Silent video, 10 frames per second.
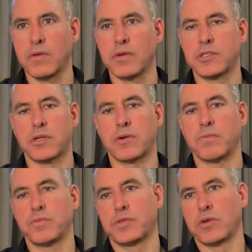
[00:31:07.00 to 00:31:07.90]
Sure.
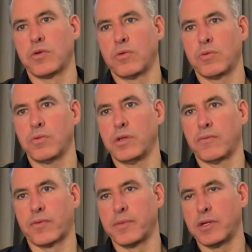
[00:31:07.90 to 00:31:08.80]
So,
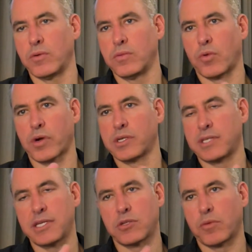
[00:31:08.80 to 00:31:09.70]
from an
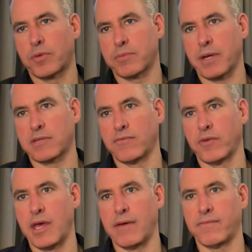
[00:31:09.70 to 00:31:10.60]
organizational perspective,
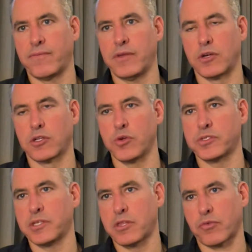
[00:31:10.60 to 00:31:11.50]
we have, close
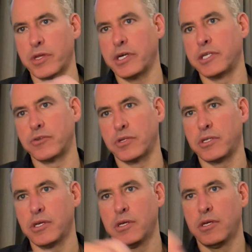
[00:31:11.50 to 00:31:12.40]
to
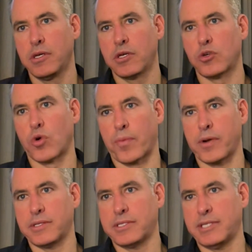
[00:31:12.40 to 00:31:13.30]
300
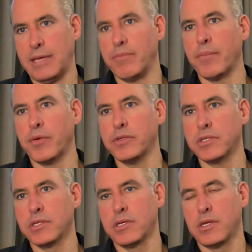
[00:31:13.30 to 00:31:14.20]
corporate team
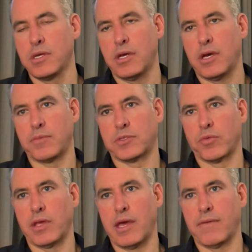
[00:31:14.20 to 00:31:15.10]
members. So
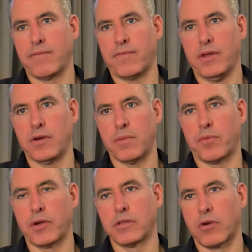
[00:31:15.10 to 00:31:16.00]
we have, a
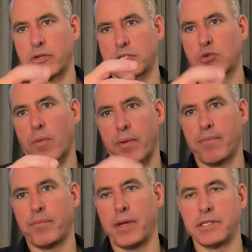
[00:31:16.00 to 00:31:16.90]
pretty large corporate
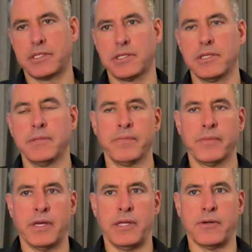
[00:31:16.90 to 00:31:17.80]
bench,
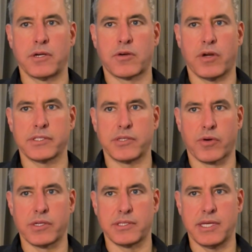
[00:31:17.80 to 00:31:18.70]
across the
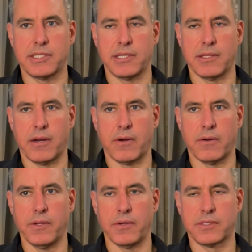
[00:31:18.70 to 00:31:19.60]
organization that
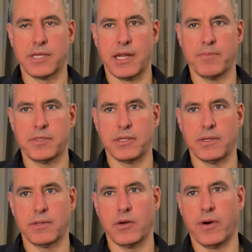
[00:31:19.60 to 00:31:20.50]
are, set up
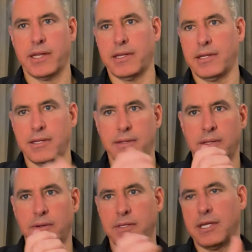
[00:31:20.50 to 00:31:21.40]
to go out and,
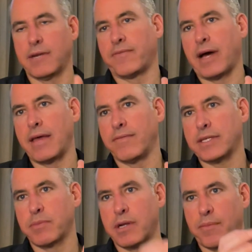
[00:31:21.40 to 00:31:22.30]
identify
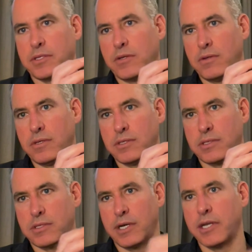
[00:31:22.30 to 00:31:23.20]
investment
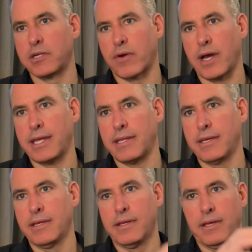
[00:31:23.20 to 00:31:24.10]
opportunities, to underwrite,
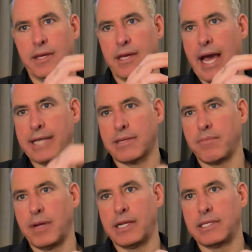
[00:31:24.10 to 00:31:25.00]
asset
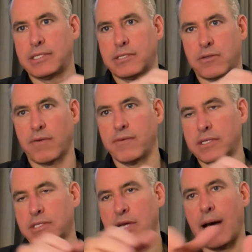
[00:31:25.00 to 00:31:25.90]
manage,
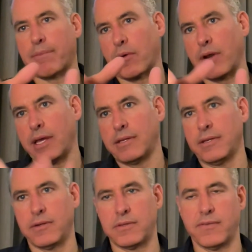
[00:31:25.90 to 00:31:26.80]
service, operate,
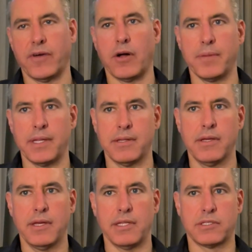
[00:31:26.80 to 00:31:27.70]
development,
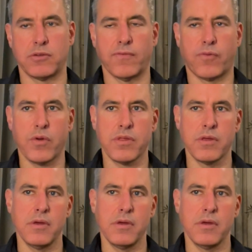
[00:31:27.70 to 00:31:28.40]
and so forth.